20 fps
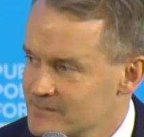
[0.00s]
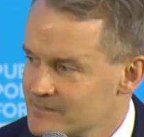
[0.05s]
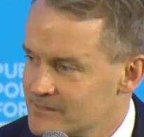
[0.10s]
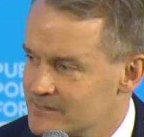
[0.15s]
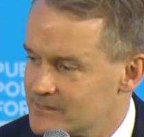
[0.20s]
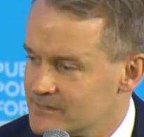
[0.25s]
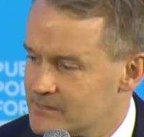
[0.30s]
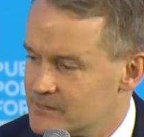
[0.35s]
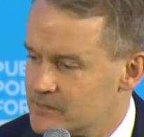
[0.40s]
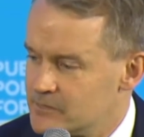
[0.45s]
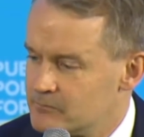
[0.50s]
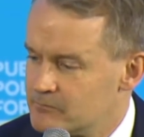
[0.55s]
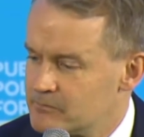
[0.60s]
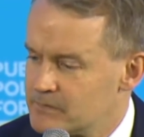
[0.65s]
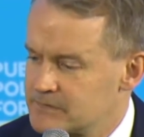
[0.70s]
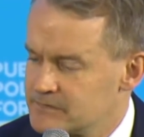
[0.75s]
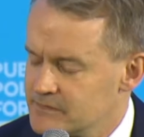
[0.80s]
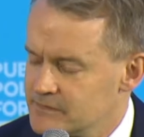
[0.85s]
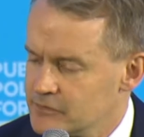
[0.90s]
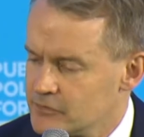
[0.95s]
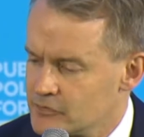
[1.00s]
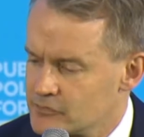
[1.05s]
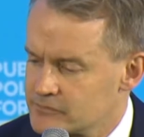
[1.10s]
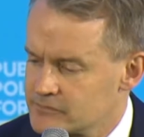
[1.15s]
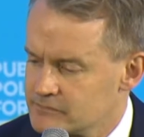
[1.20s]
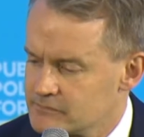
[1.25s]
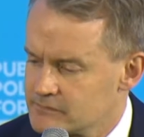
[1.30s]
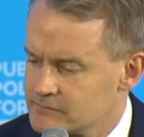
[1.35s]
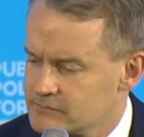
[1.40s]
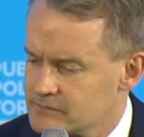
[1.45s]
But
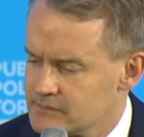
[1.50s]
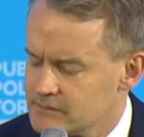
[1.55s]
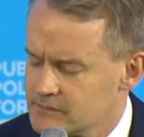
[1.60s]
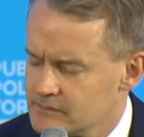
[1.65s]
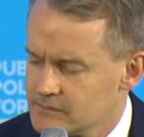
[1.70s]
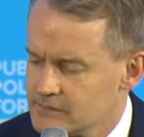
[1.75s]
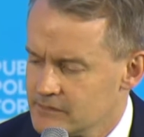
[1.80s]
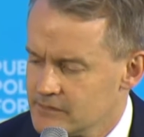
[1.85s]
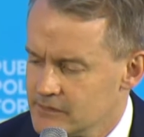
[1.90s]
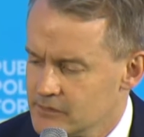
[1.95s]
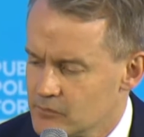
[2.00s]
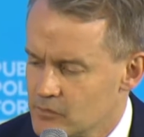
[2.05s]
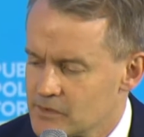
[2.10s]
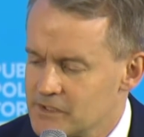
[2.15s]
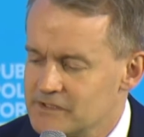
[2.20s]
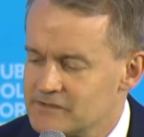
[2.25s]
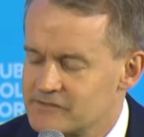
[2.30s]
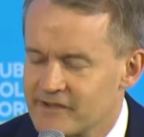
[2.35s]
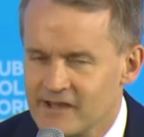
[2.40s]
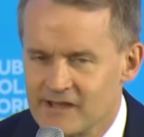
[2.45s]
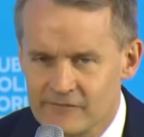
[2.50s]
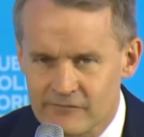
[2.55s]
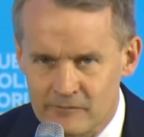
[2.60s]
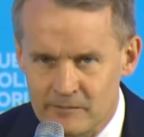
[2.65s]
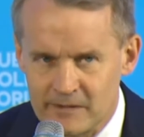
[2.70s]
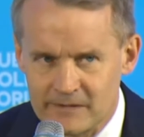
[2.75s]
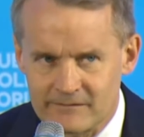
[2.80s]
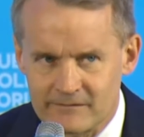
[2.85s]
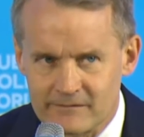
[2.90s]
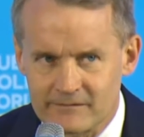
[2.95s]
what do you take from
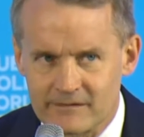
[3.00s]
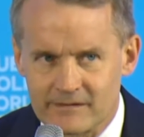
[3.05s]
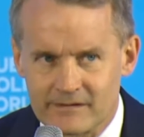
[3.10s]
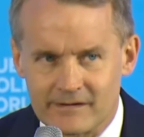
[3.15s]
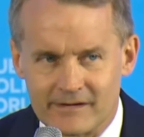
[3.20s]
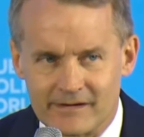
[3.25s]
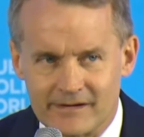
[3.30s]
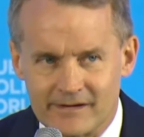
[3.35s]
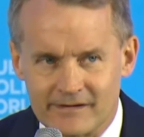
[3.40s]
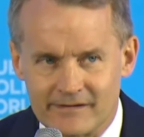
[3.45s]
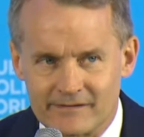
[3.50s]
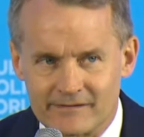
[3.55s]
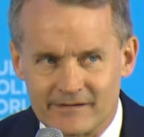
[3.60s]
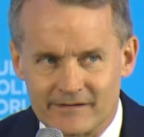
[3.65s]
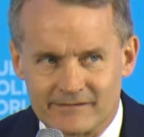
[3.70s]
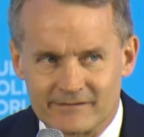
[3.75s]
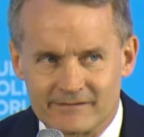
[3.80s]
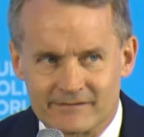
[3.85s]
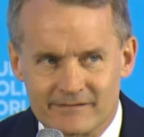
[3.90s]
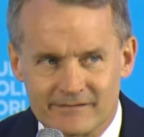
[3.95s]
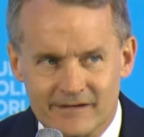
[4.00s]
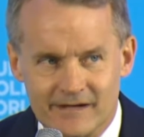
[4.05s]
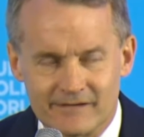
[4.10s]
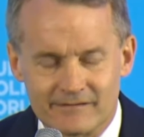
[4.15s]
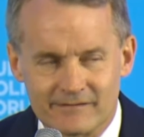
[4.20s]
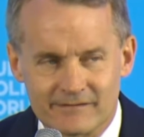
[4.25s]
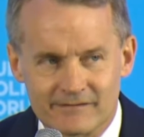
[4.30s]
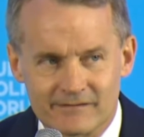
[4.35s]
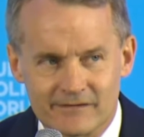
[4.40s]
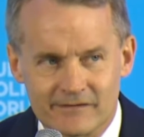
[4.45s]
it?
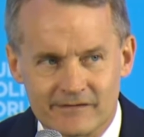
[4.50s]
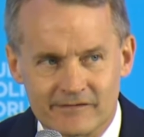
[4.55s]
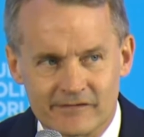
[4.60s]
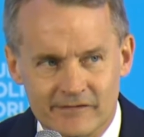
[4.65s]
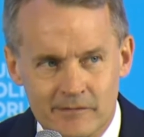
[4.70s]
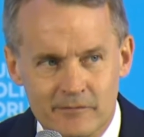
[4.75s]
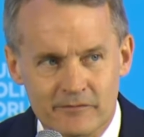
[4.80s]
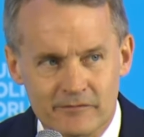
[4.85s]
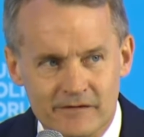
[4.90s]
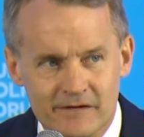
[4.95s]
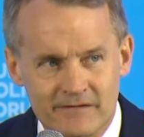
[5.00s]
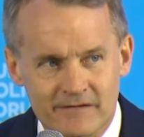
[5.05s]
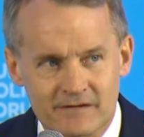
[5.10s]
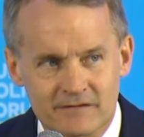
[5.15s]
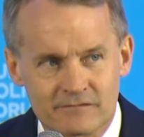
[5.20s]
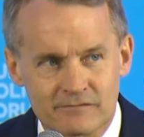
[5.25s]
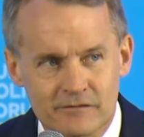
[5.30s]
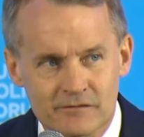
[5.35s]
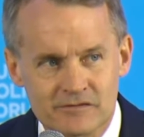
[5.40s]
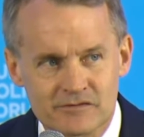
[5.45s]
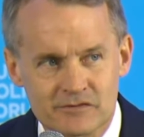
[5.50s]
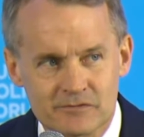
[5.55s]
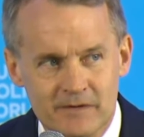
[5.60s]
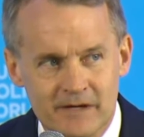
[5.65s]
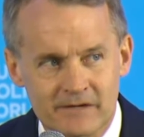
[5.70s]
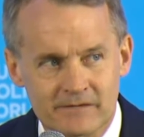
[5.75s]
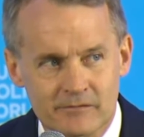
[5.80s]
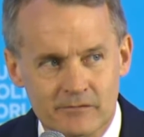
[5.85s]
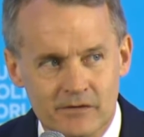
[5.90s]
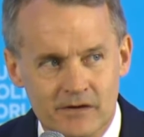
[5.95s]
And some of it I think is very
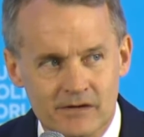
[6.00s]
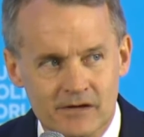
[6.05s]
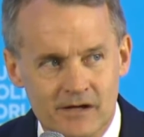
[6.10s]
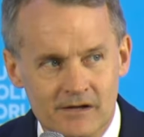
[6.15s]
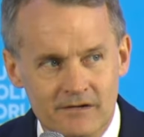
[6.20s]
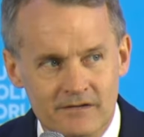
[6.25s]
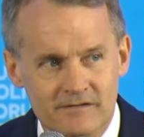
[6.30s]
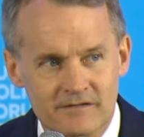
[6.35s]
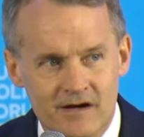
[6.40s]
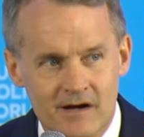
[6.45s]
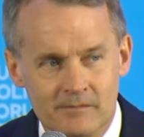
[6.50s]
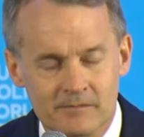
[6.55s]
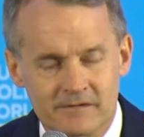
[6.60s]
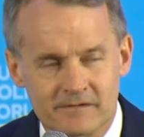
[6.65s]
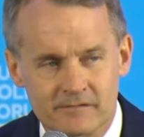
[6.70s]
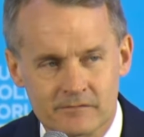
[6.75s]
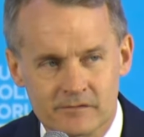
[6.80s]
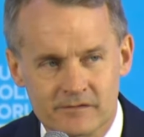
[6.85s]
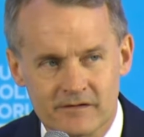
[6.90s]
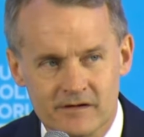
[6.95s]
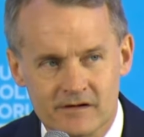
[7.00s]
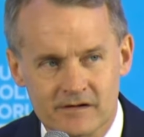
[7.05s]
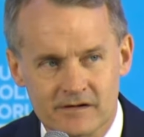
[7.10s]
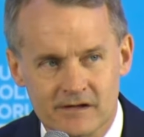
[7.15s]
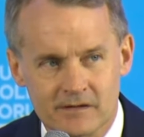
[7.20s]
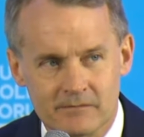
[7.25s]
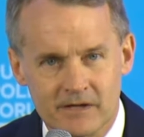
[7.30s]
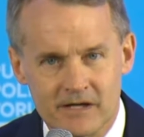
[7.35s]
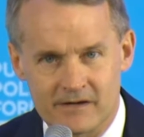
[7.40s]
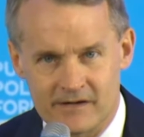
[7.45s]
germane to a lot of the topics that we're
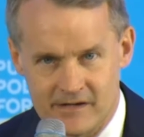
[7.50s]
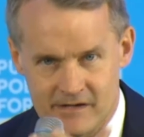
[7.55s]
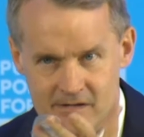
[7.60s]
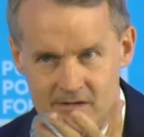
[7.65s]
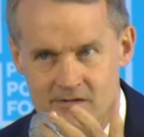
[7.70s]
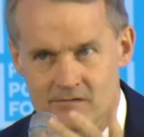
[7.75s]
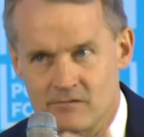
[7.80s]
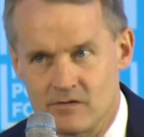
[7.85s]
talking about here.